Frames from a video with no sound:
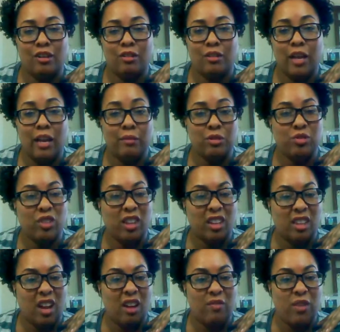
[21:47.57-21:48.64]
he
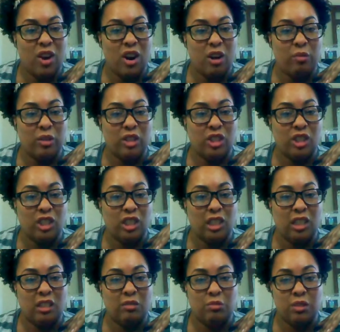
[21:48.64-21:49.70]
was really there for her when
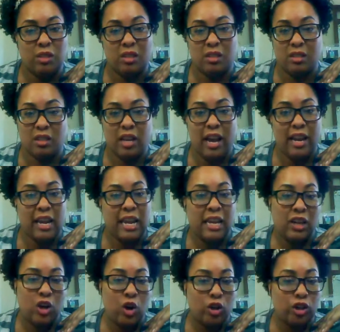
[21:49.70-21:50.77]
she was
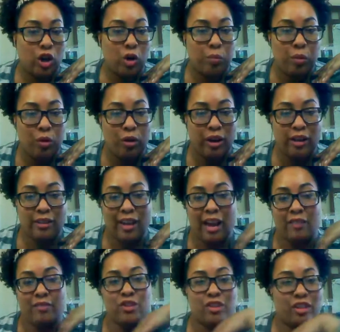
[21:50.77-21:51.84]
kind of hitting her low
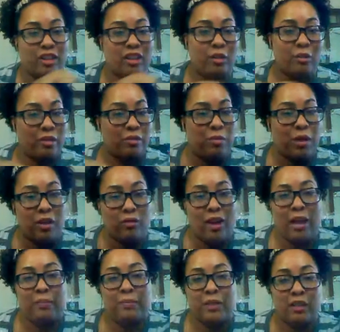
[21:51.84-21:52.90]
point after dealing with being
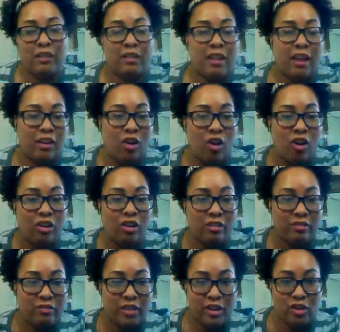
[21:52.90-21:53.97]
raped and
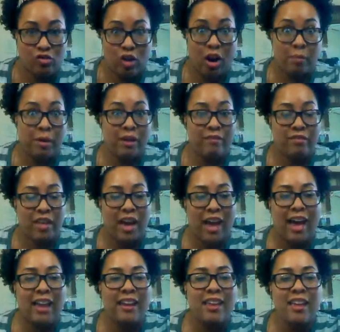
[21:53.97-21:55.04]
all of the drama of
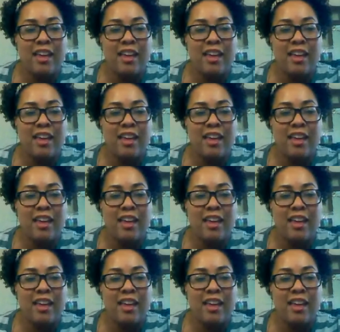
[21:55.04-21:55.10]
that.